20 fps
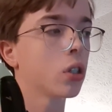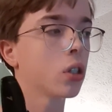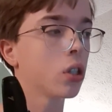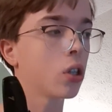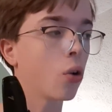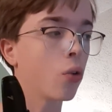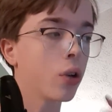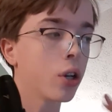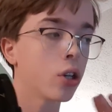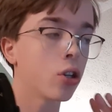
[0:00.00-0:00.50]

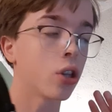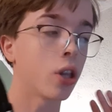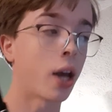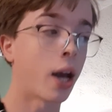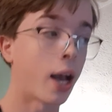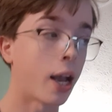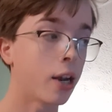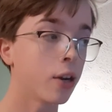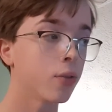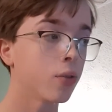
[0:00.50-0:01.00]
Going to the
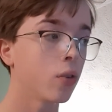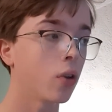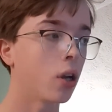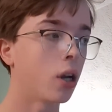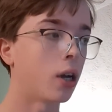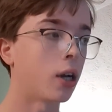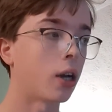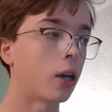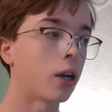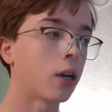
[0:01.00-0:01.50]

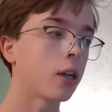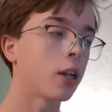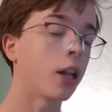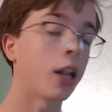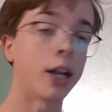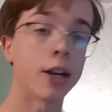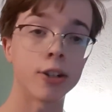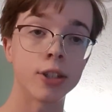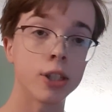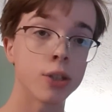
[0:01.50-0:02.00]
higher
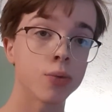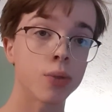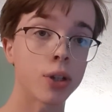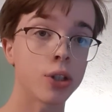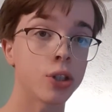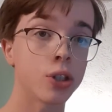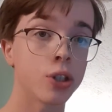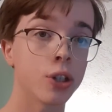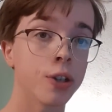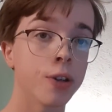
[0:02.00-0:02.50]
clarion
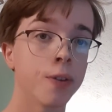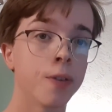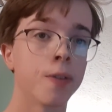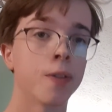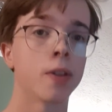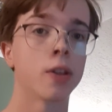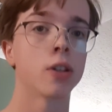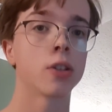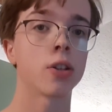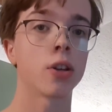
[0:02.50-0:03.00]
register,
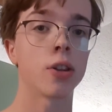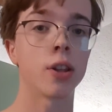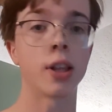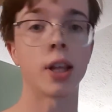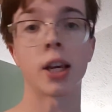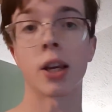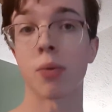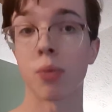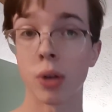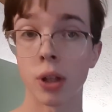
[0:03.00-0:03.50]
something
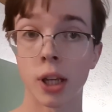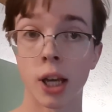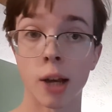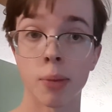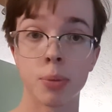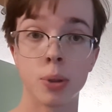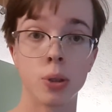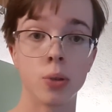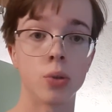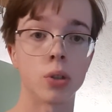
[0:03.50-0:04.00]
that can really
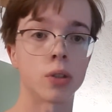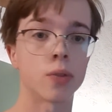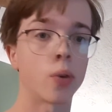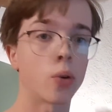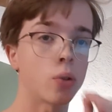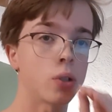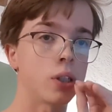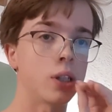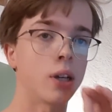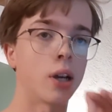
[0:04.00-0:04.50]
help you is
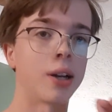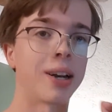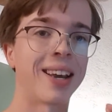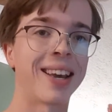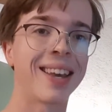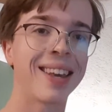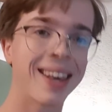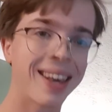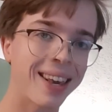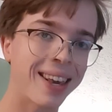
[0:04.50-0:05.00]
focusing on
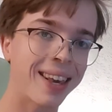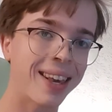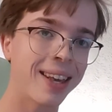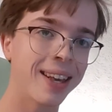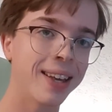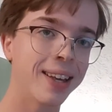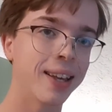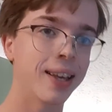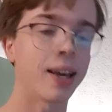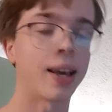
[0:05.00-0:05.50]

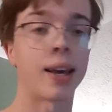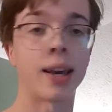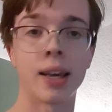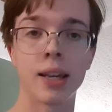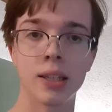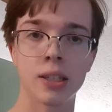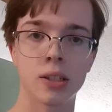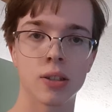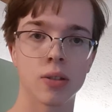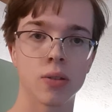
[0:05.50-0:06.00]
a
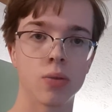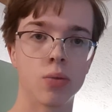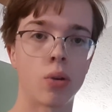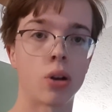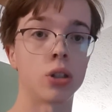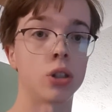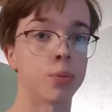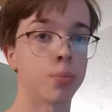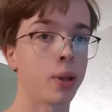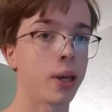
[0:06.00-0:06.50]
hiss while
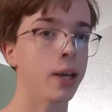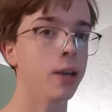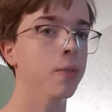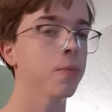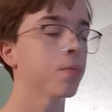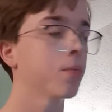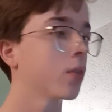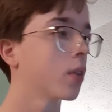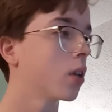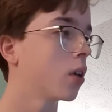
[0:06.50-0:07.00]
you're playing.
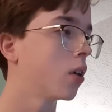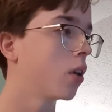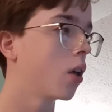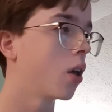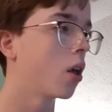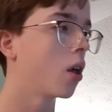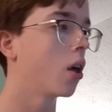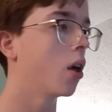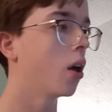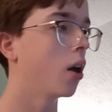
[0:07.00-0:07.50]

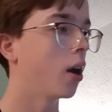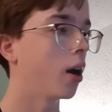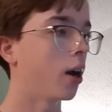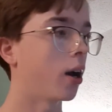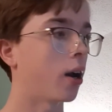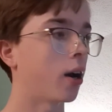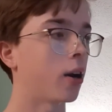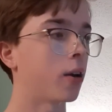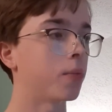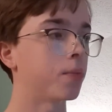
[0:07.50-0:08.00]

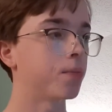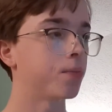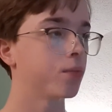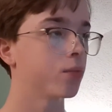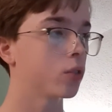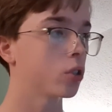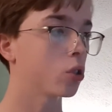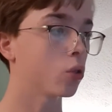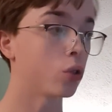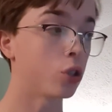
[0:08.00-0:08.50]

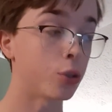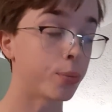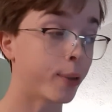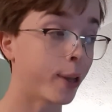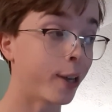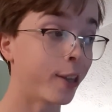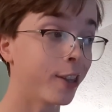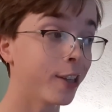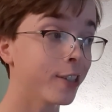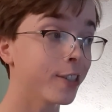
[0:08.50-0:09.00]
So when you're
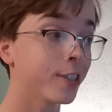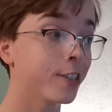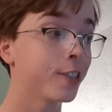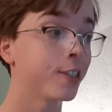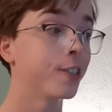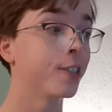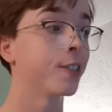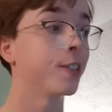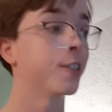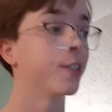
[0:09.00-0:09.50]
playing this,
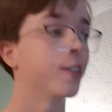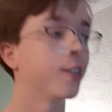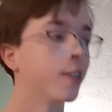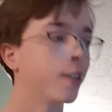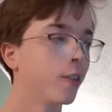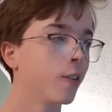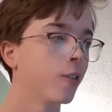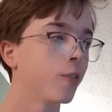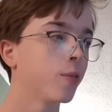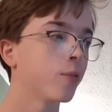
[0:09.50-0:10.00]

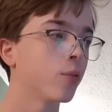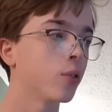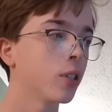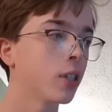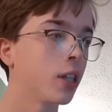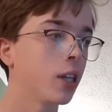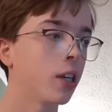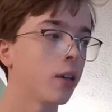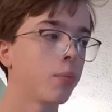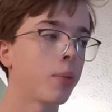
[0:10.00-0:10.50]
really
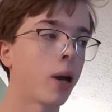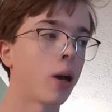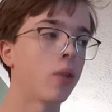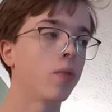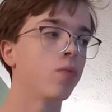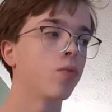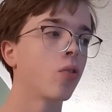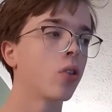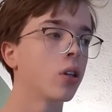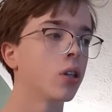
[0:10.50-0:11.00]
think
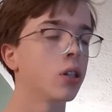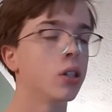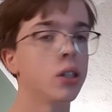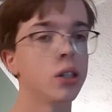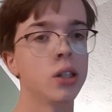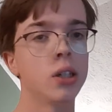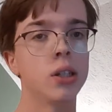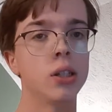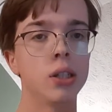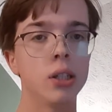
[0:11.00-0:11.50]
about
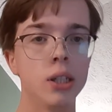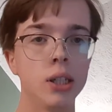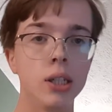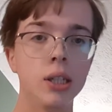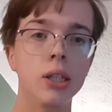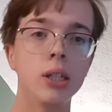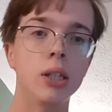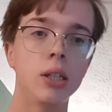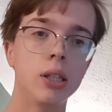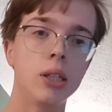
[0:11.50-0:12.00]

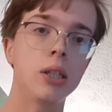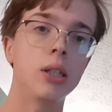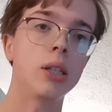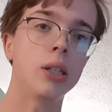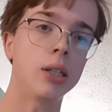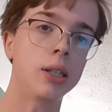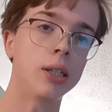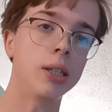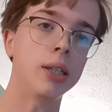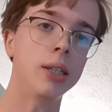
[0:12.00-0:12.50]

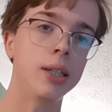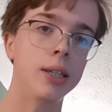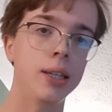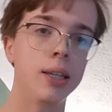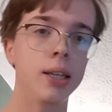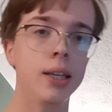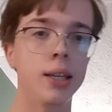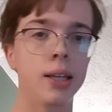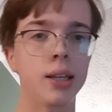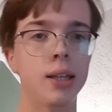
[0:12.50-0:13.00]

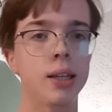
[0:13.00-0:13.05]
D